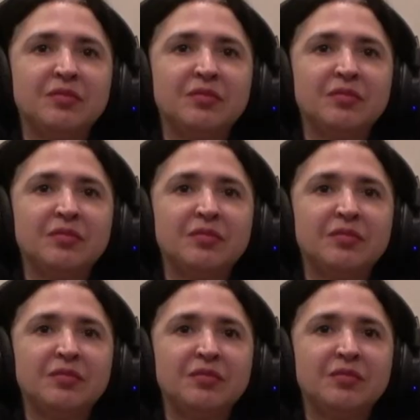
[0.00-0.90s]

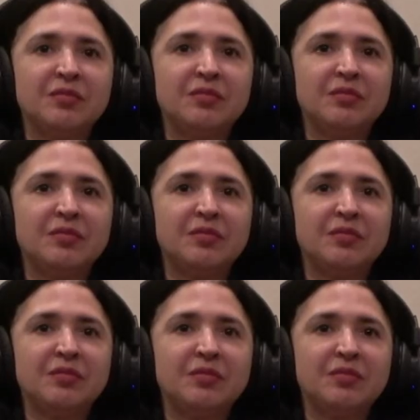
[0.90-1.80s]

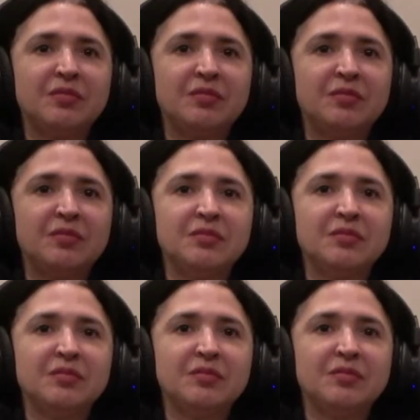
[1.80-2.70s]

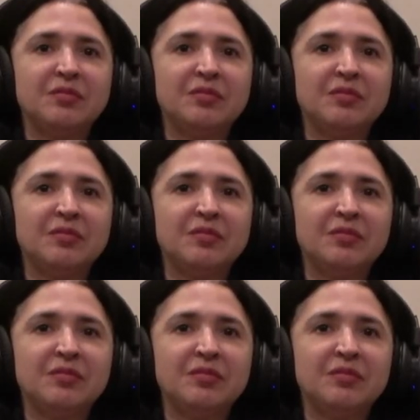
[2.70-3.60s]

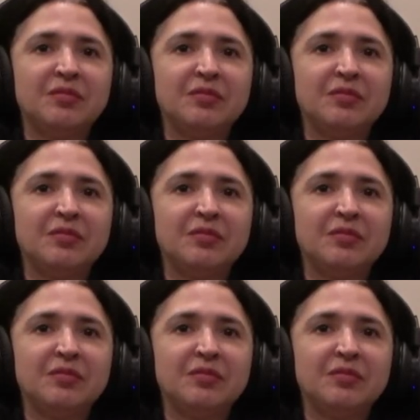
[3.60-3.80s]
(not speaking)